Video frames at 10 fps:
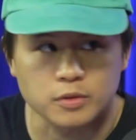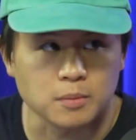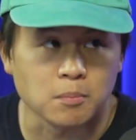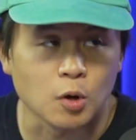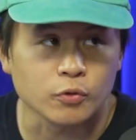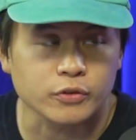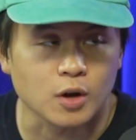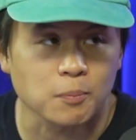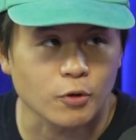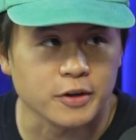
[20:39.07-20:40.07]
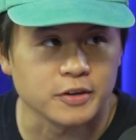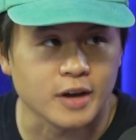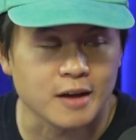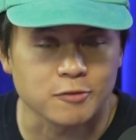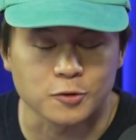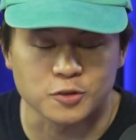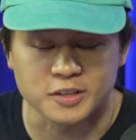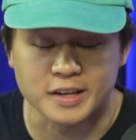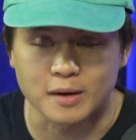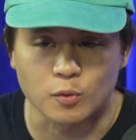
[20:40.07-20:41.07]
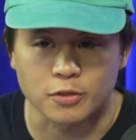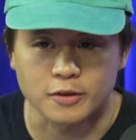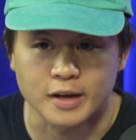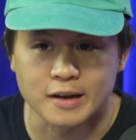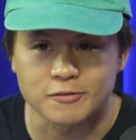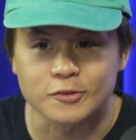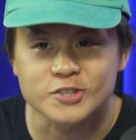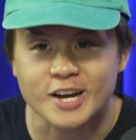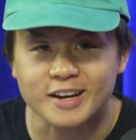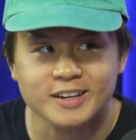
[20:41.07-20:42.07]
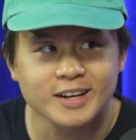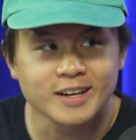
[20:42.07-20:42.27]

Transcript: the most upgraded iPhone you can get with a headphone jack.